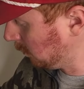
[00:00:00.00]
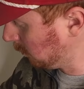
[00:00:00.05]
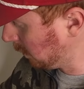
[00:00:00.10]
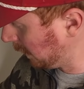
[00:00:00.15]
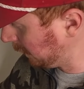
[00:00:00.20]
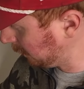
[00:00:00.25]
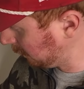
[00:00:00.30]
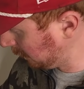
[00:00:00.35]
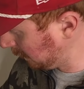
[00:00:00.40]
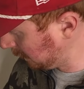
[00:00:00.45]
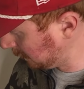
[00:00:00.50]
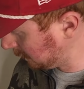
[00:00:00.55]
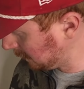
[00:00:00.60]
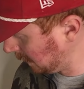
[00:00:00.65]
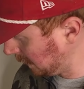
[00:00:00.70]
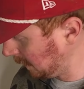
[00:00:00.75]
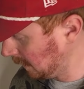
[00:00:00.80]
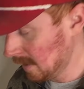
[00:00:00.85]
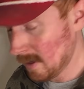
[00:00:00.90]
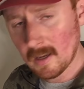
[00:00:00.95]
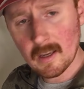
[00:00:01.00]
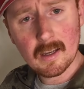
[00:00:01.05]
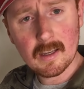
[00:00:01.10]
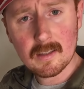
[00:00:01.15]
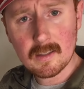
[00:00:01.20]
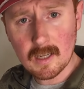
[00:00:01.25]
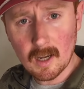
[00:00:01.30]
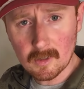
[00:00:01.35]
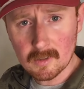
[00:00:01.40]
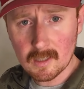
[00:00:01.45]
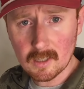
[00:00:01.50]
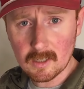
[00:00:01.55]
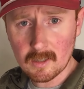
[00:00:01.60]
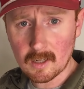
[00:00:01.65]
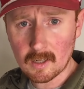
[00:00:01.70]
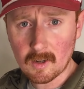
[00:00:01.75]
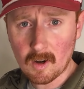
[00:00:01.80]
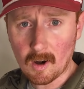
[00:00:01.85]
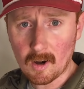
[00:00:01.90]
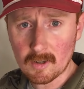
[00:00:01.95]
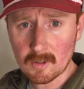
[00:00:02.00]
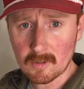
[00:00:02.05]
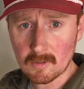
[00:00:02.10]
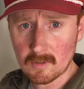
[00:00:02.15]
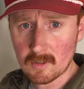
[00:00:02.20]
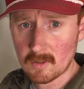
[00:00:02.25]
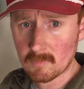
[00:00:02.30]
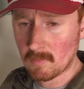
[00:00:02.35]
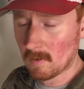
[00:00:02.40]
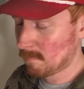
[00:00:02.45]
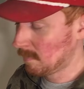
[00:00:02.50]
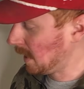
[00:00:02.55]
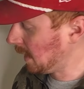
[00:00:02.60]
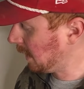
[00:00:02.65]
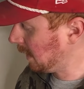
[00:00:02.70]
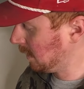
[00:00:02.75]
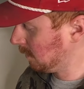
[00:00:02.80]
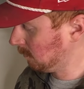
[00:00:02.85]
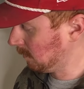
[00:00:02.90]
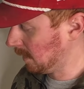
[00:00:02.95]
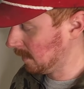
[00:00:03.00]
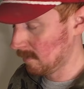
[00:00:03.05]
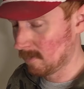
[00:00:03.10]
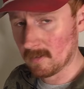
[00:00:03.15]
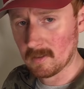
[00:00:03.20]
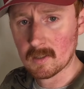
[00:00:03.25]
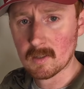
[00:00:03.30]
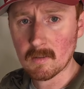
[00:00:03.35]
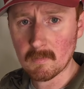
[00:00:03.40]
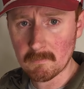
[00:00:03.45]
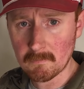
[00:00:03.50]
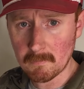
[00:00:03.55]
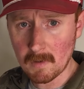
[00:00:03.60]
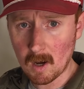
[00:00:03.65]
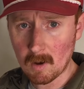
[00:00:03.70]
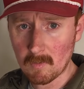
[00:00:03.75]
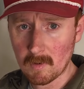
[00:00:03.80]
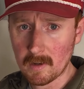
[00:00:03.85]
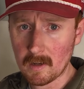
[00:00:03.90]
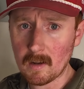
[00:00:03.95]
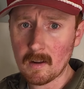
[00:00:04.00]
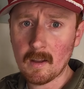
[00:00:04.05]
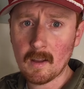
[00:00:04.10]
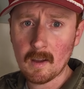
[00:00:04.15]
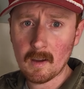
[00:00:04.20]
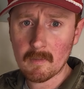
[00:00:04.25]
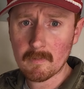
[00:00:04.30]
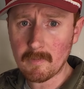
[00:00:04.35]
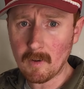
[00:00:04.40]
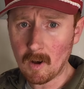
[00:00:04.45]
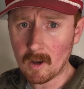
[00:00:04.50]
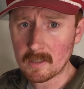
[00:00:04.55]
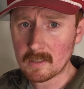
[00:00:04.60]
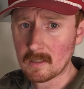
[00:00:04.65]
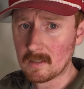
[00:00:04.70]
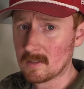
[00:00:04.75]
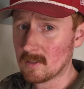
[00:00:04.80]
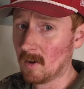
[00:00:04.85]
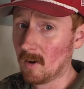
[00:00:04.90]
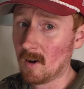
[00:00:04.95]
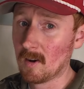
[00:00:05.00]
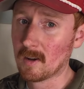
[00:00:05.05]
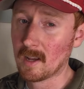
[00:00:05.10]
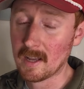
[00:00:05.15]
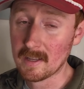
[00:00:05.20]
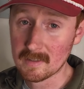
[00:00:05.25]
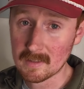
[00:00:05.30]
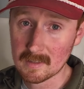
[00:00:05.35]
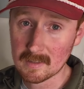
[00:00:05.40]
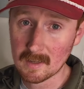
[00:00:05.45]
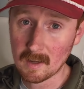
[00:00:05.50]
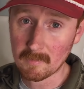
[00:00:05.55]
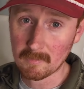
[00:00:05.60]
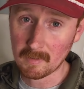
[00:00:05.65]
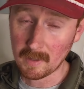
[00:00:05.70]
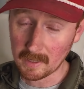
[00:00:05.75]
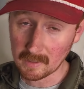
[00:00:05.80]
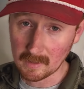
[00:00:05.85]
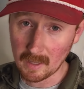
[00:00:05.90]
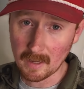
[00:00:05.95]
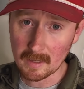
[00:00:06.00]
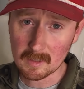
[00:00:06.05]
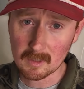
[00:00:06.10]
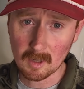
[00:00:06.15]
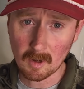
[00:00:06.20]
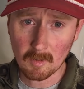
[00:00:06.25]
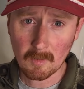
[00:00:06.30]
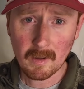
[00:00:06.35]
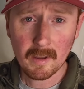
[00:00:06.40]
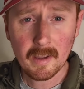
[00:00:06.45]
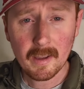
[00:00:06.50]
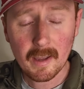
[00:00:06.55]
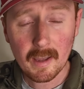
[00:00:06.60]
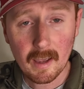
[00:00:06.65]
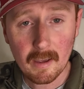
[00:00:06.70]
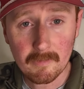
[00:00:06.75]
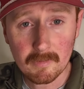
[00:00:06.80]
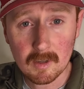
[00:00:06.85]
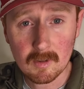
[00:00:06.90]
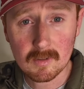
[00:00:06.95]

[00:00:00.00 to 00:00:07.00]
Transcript: whether it's a Delta cartridge repair, whether it's Moen faucets, all kinds of stuff like that. So if you